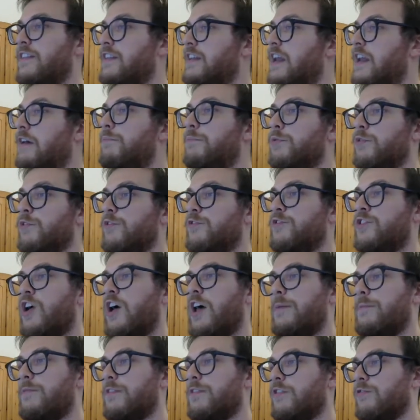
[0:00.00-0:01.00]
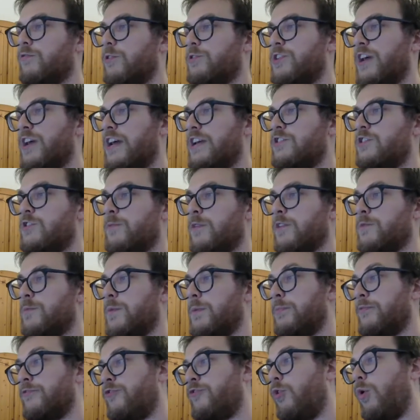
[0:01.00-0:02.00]
the number of times the rotation must
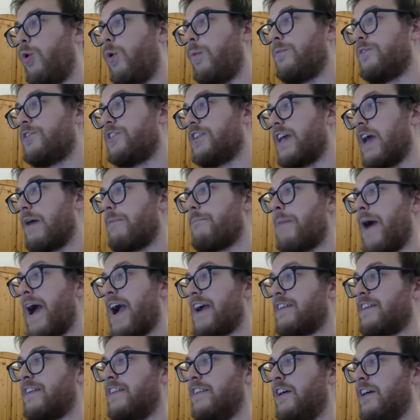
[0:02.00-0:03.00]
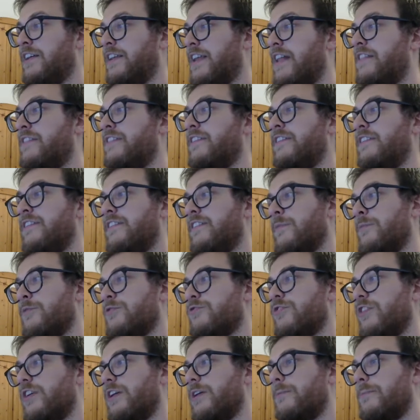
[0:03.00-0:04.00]
be performed to get back to the identity
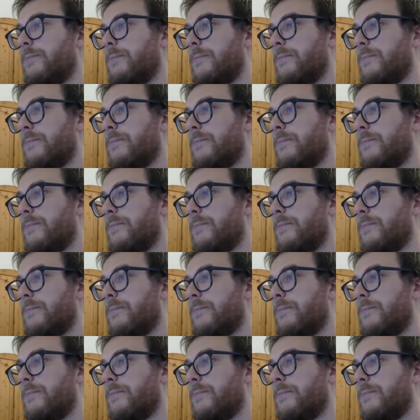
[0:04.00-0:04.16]
symmetry.